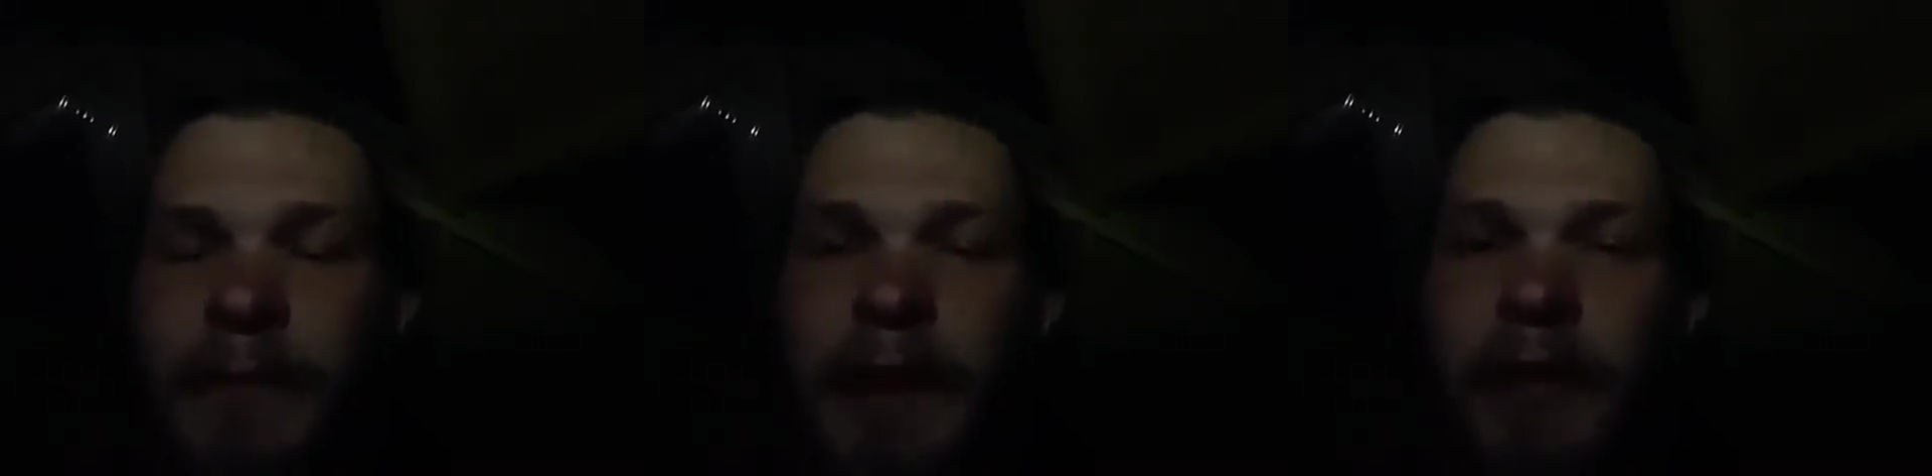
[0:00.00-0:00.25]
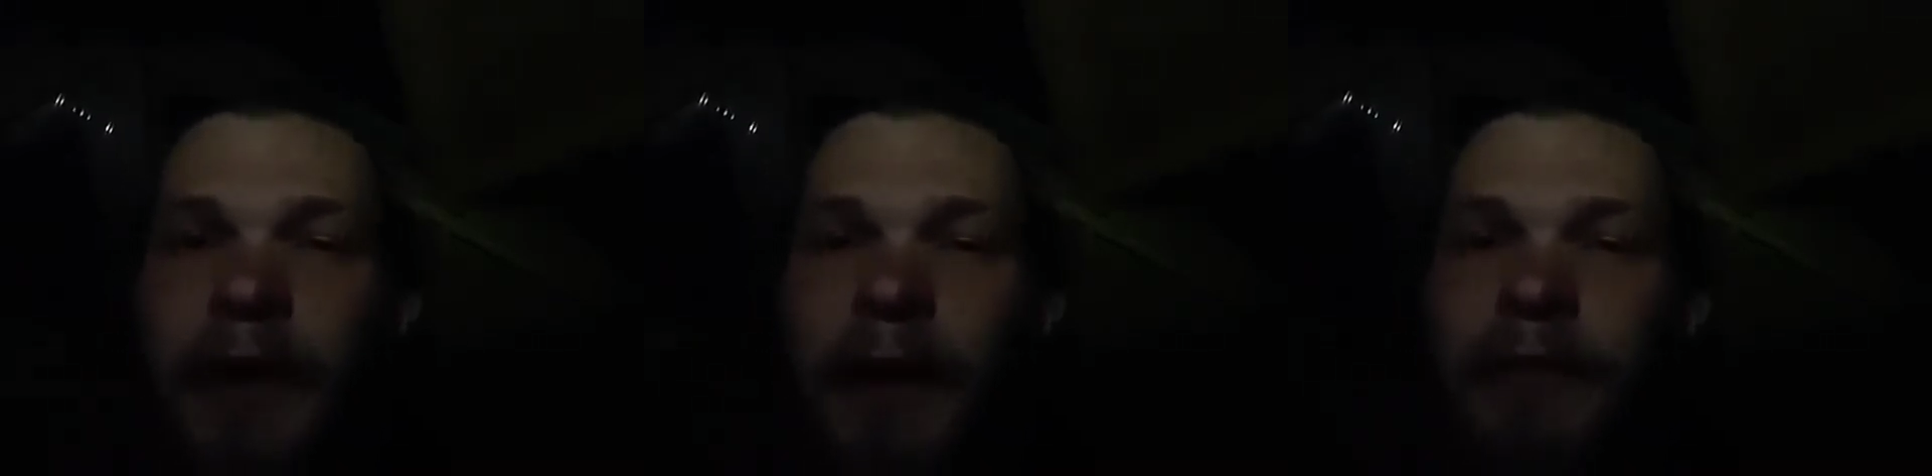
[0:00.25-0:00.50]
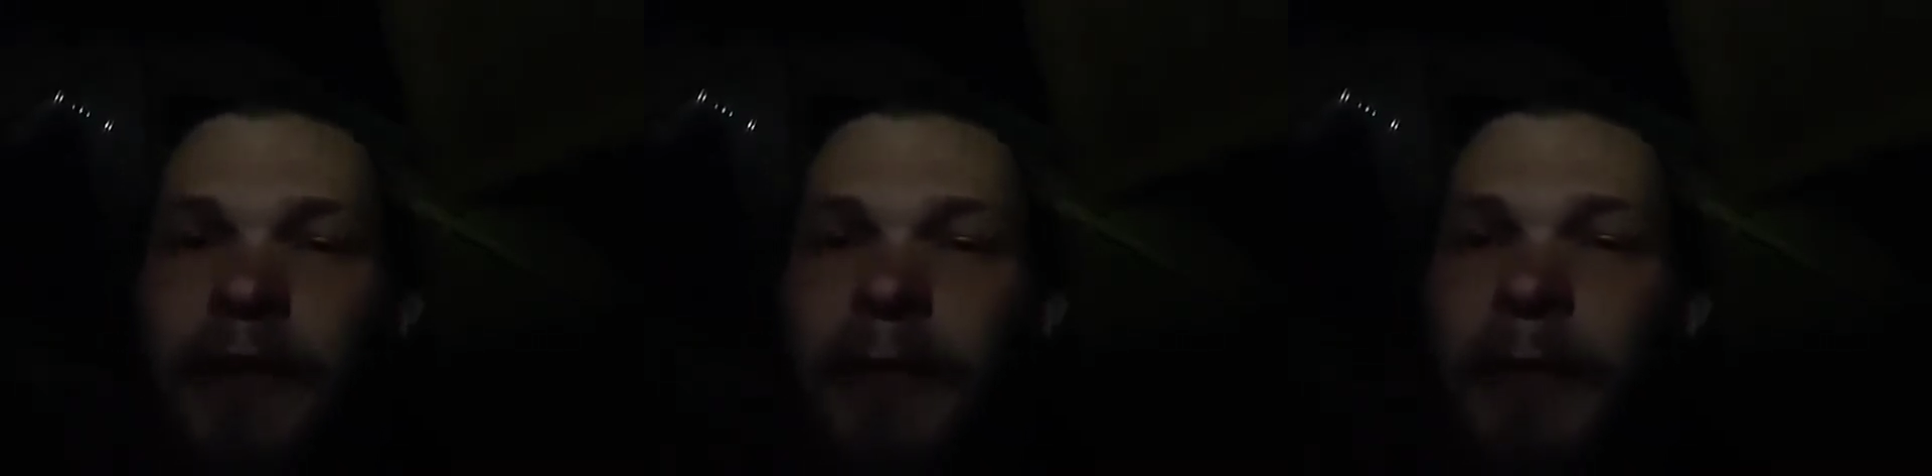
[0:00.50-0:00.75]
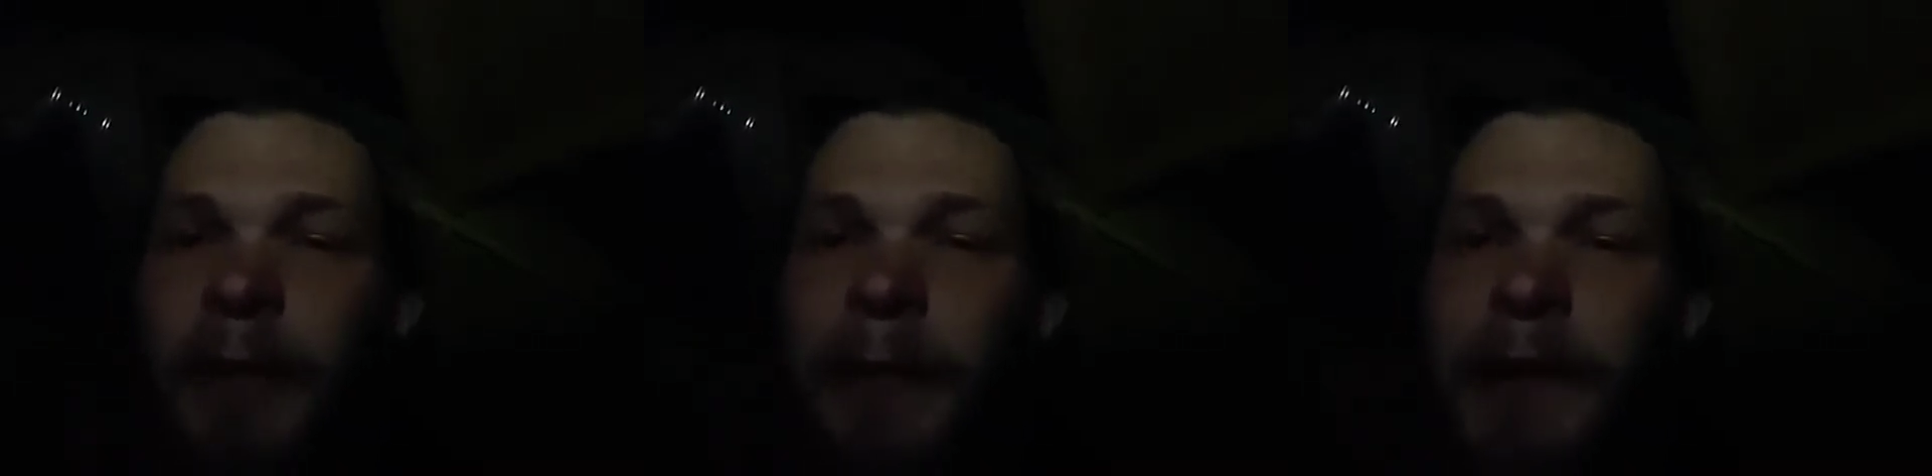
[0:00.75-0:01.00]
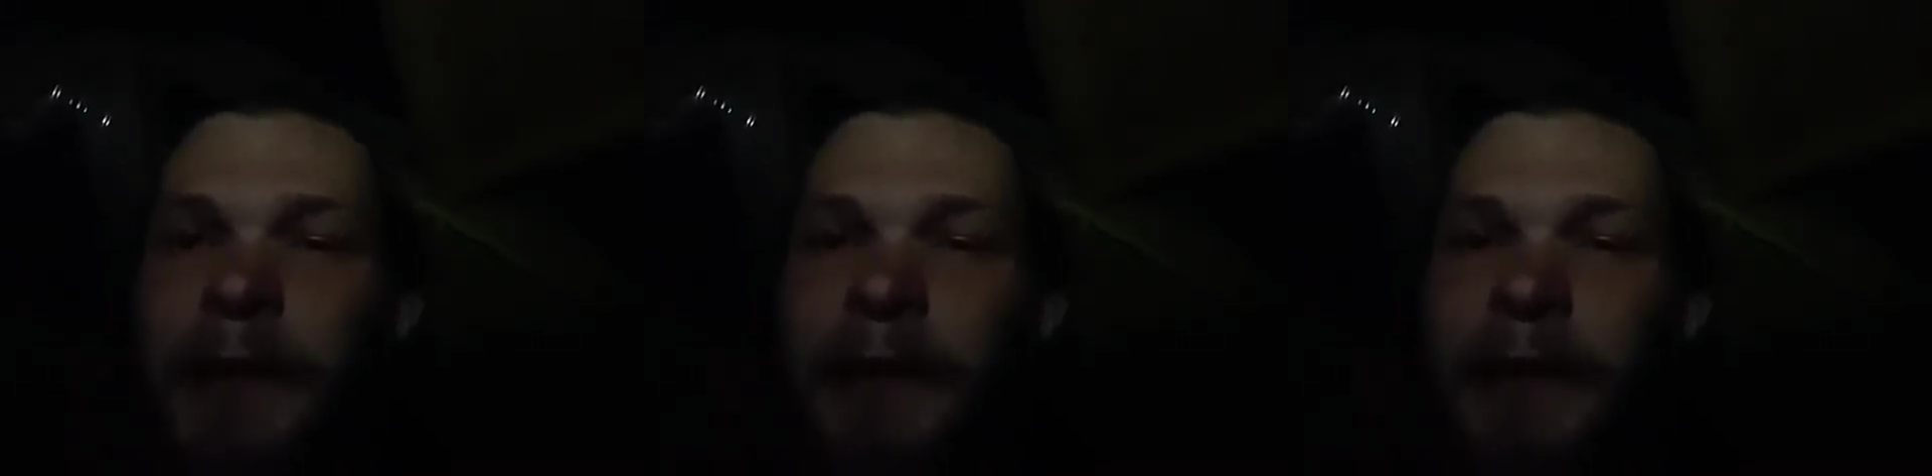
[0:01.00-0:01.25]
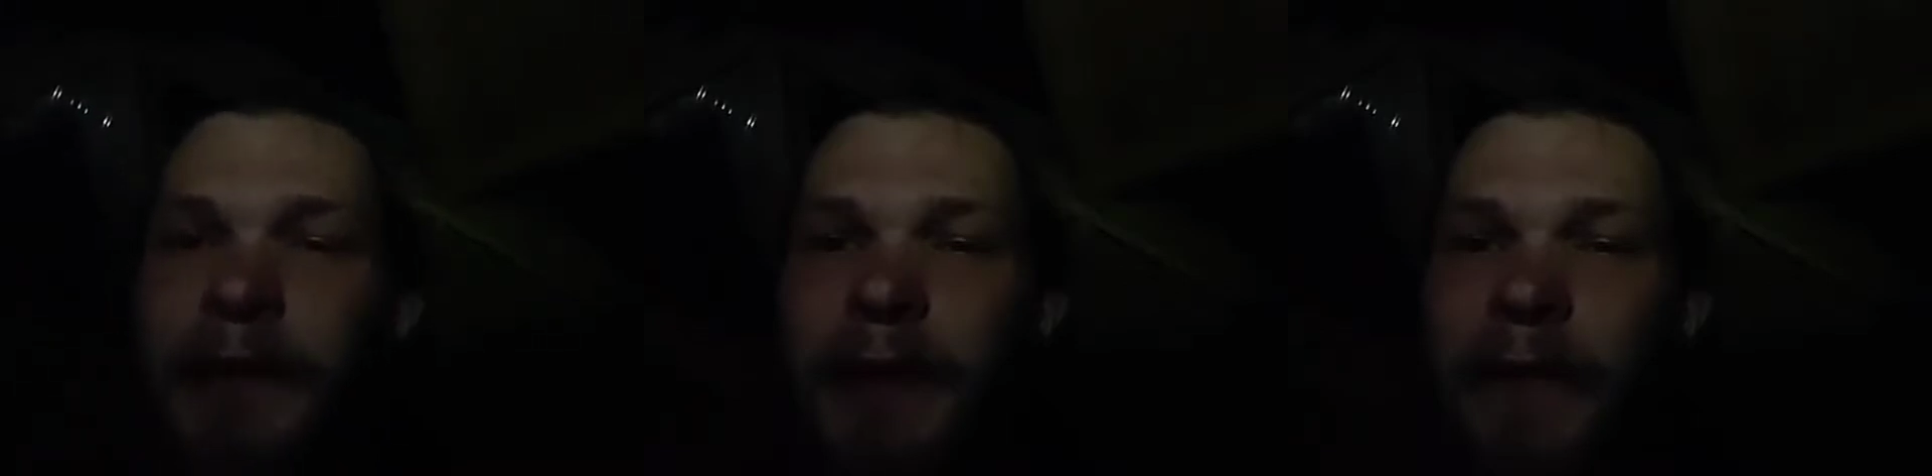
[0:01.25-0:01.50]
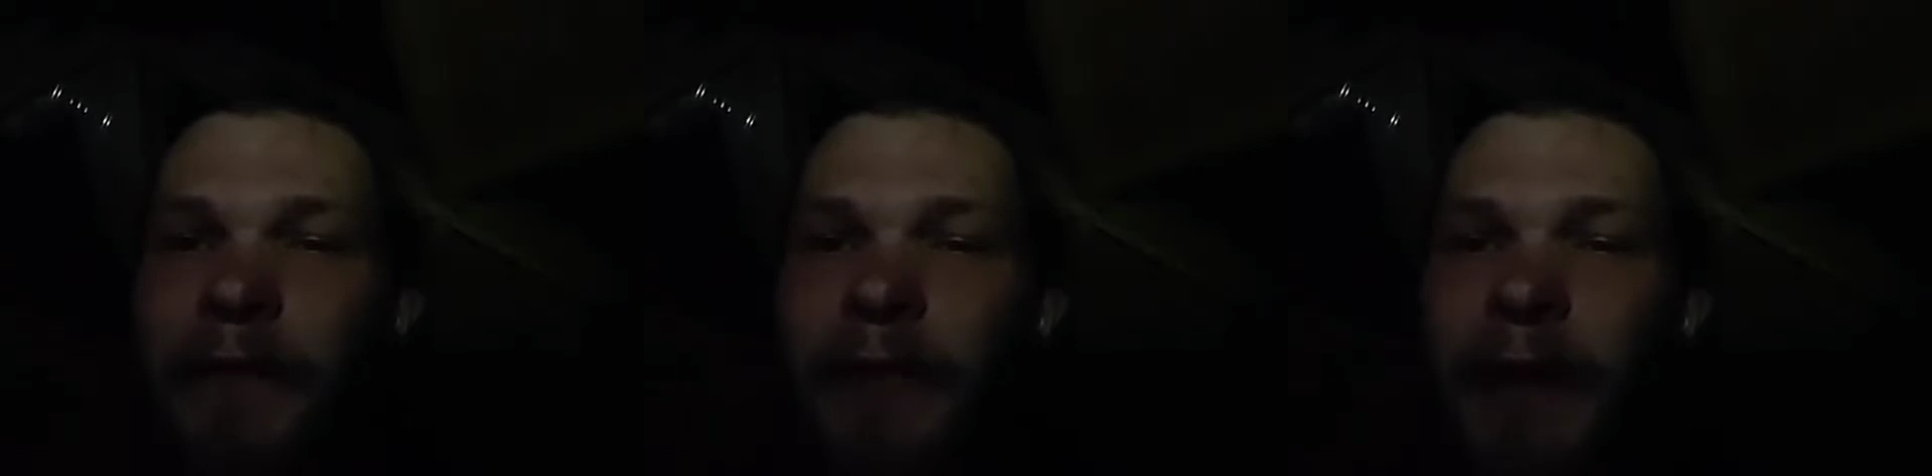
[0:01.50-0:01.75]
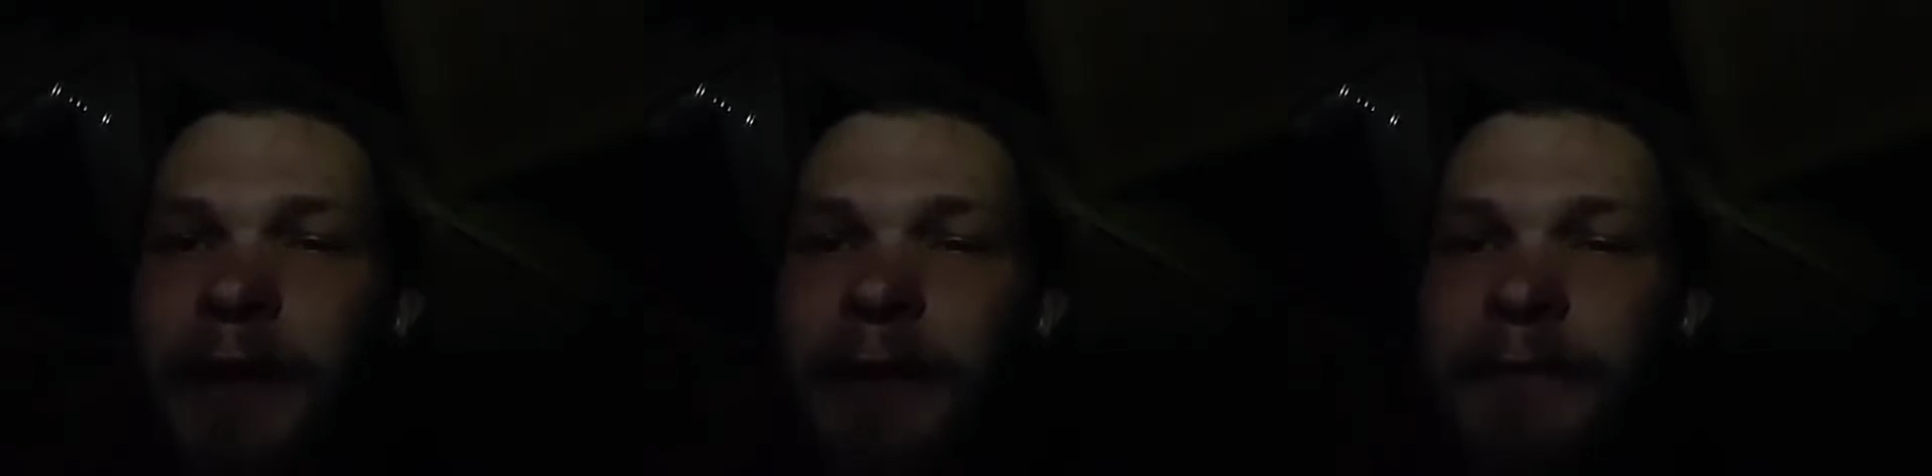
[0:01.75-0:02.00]
He thought for a moment and
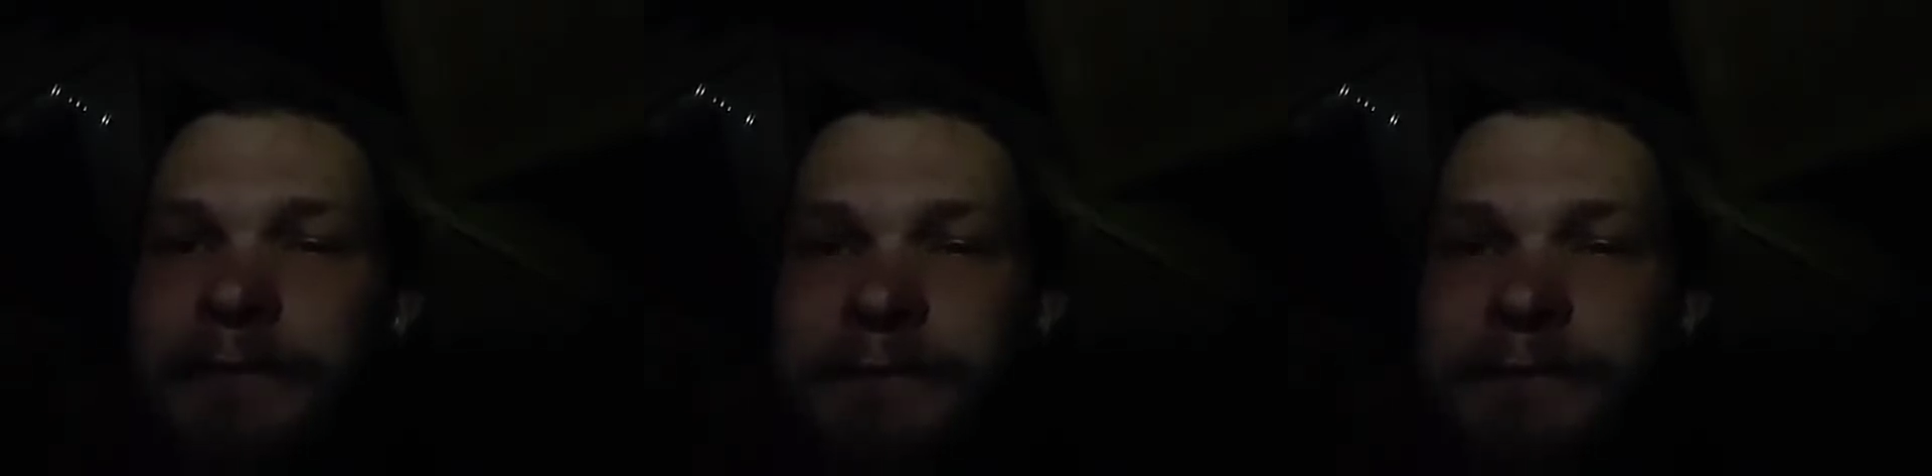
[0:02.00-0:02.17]
said,